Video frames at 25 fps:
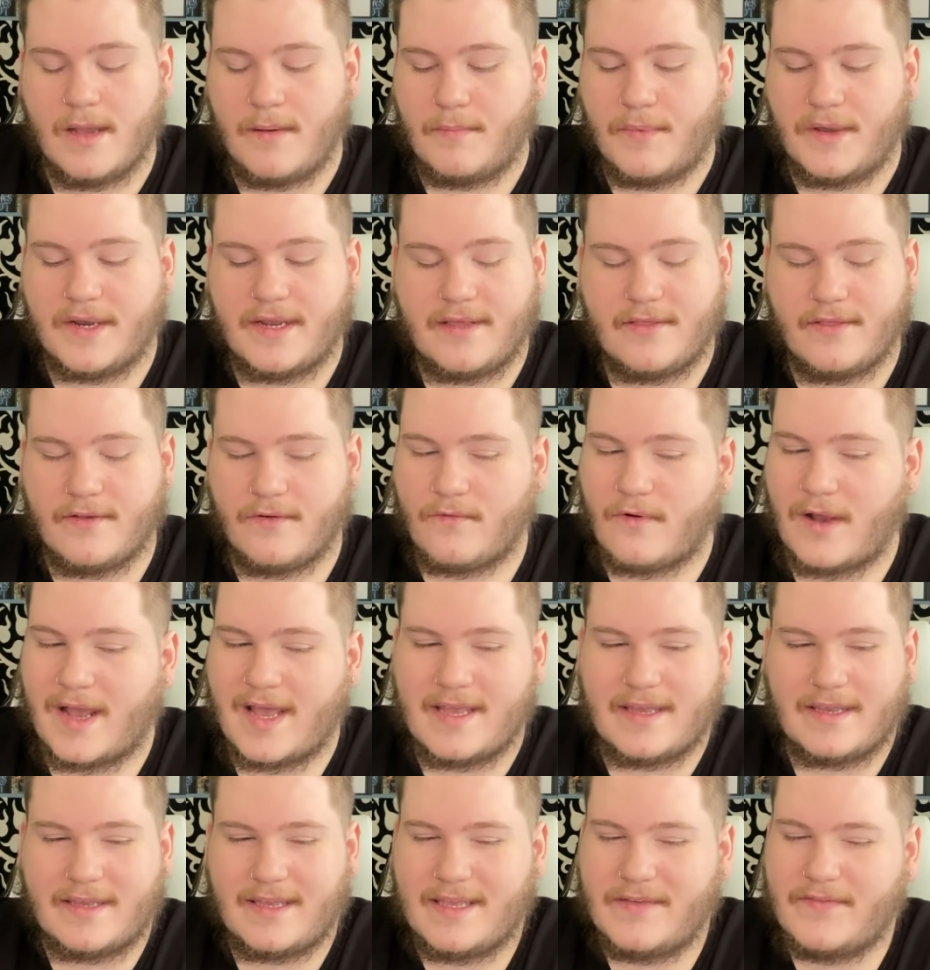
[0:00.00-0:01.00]
But either
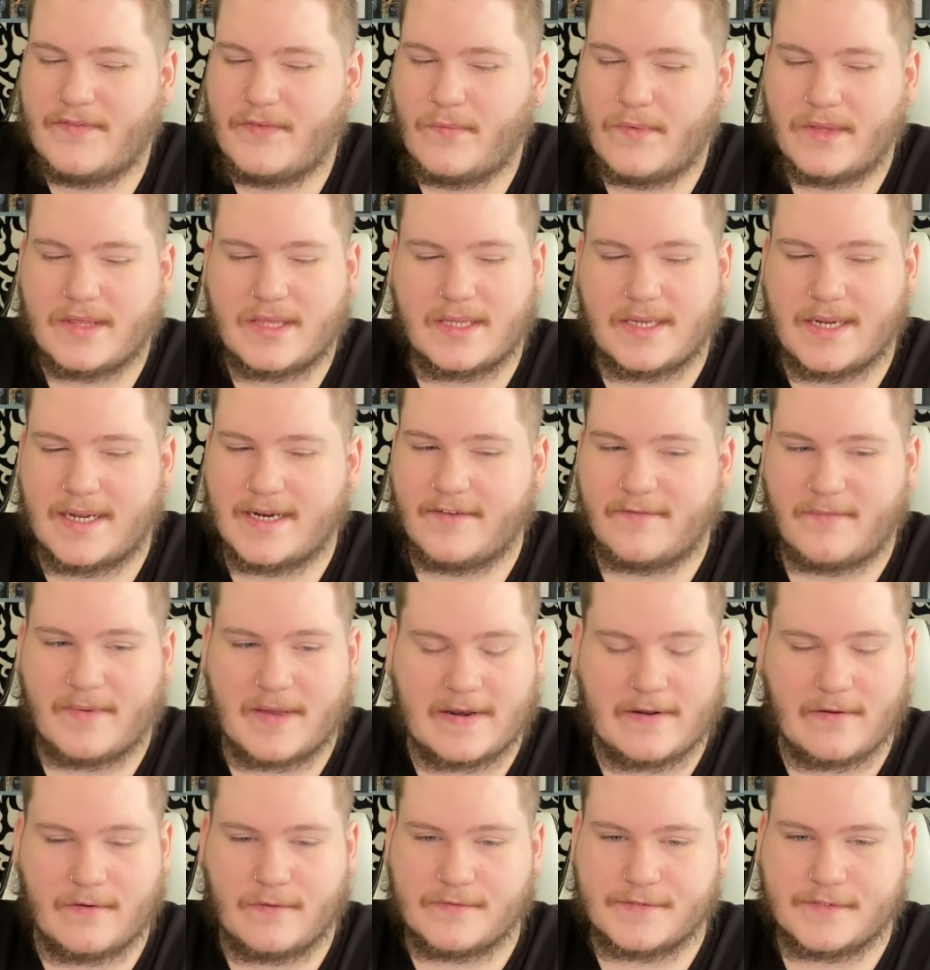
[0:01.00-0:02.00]
way, even with the Knight of
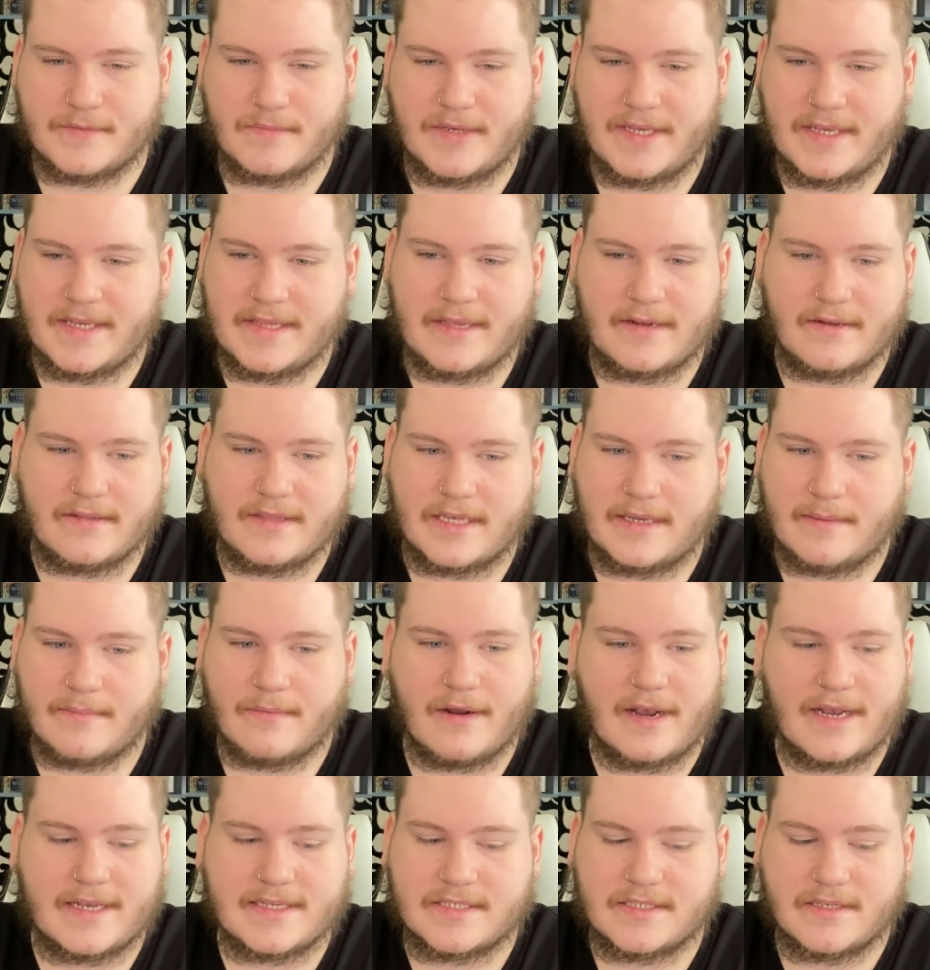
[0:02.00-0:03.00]
Pentacles being there,
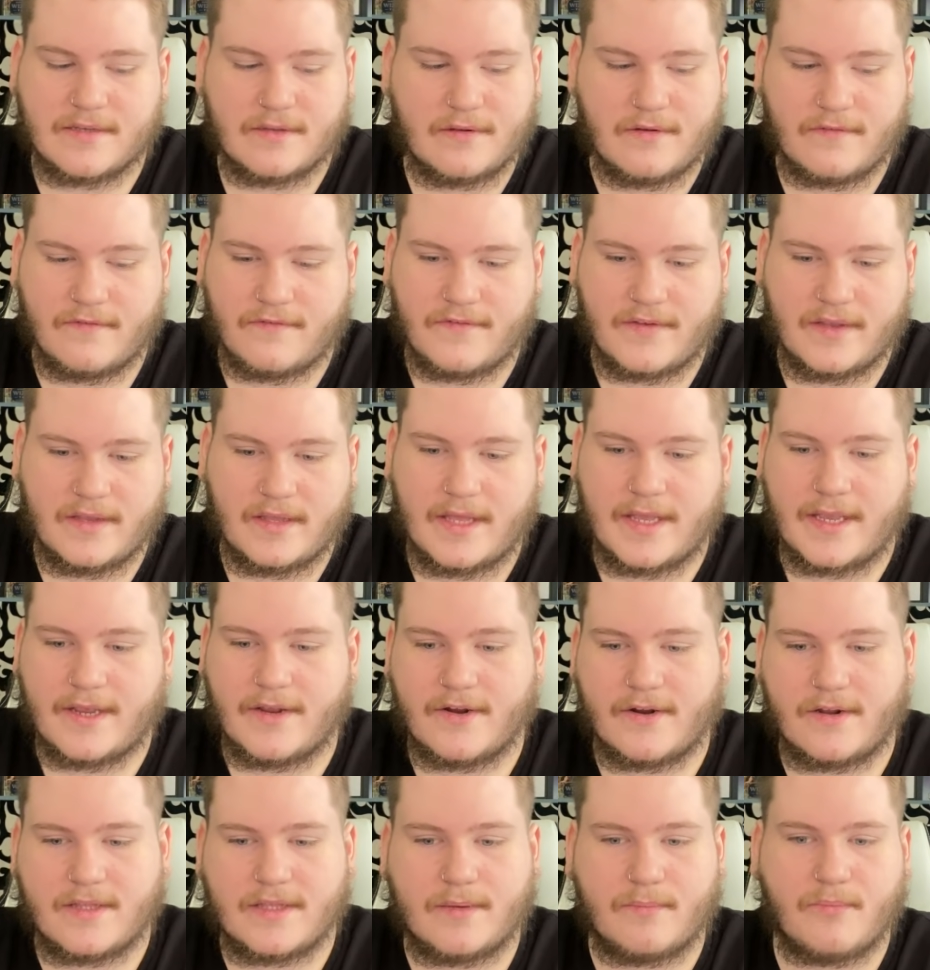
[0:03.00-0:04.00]
Libra, I still don't feel like
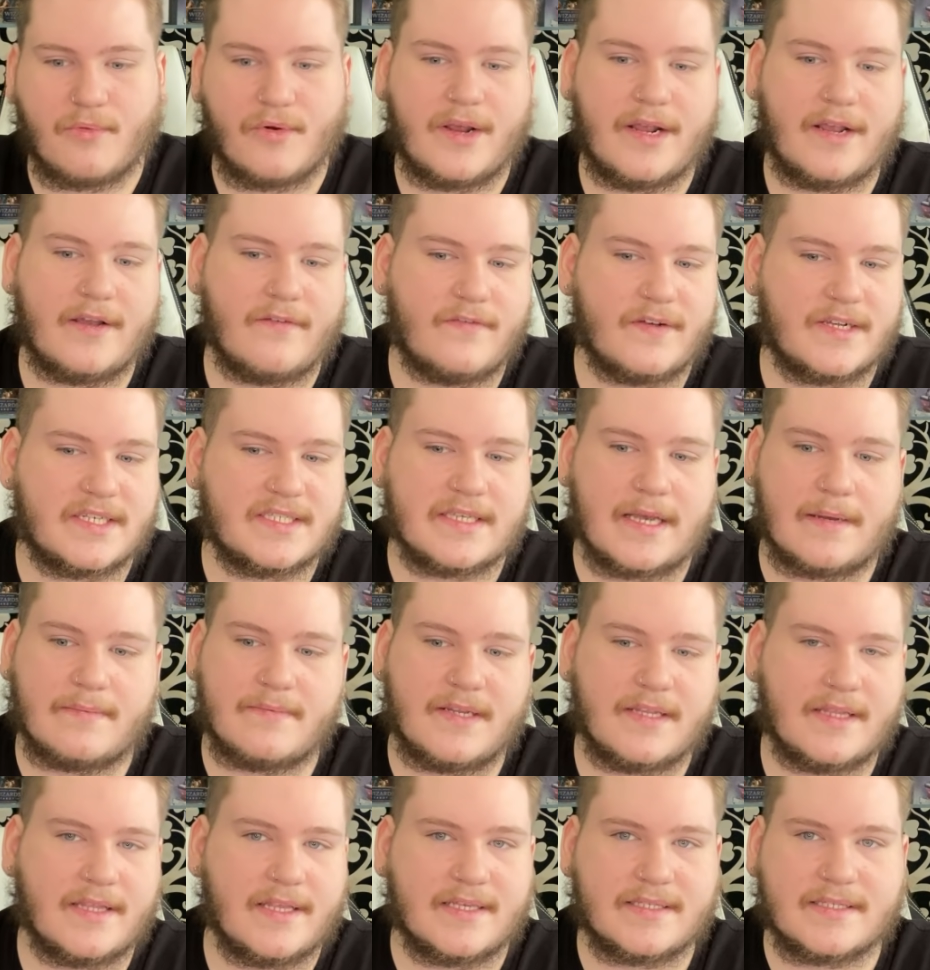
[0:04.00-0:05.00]
you're on the brink of
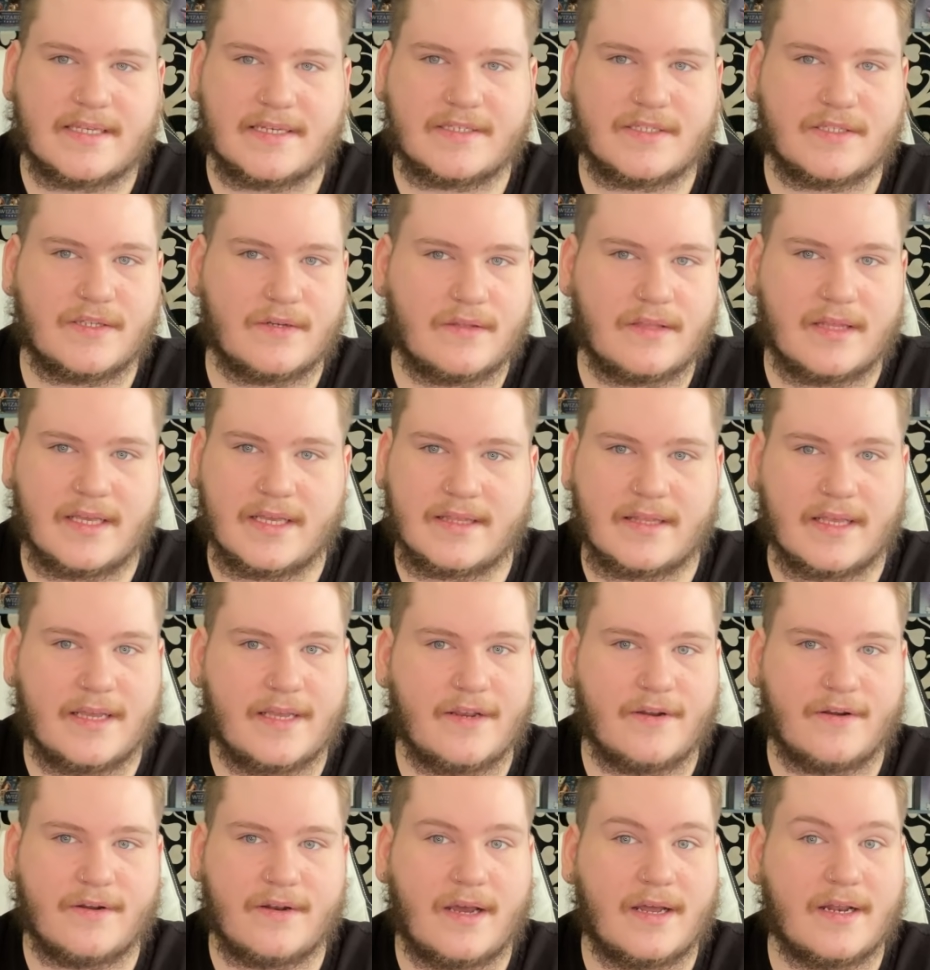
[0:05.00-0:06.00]
accepting this. I still think that
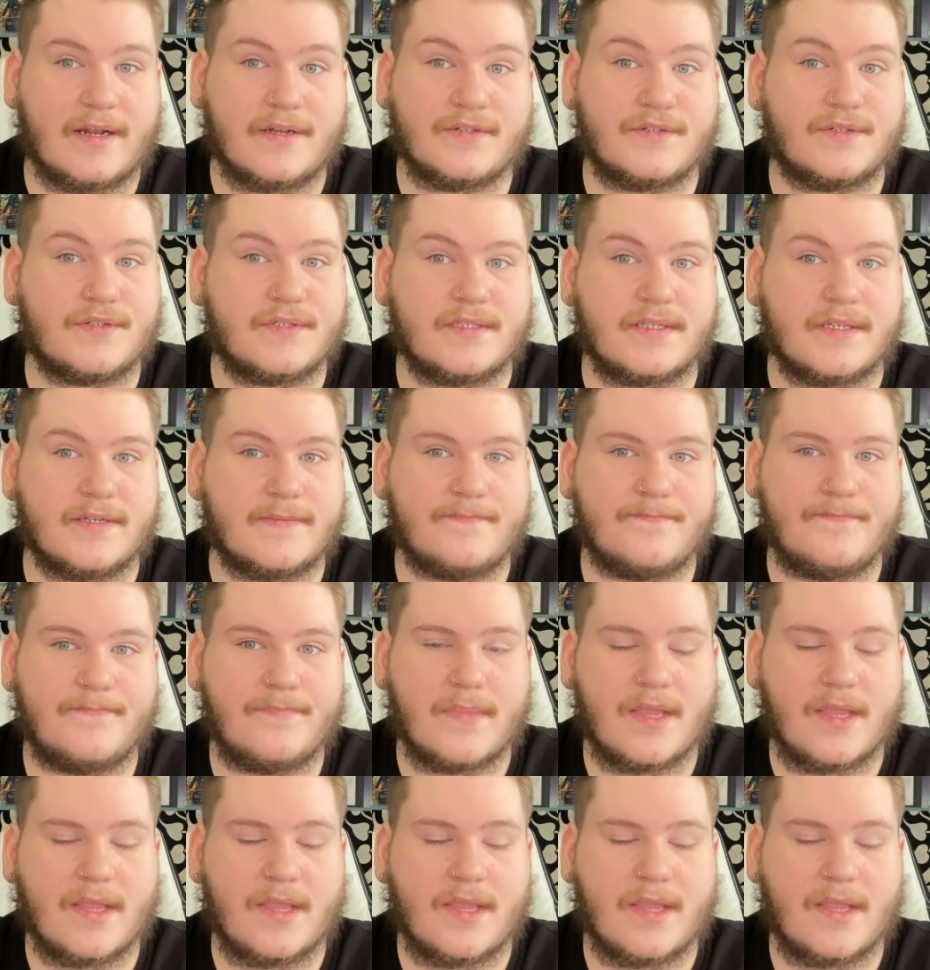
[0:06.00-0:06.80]
you're not interested,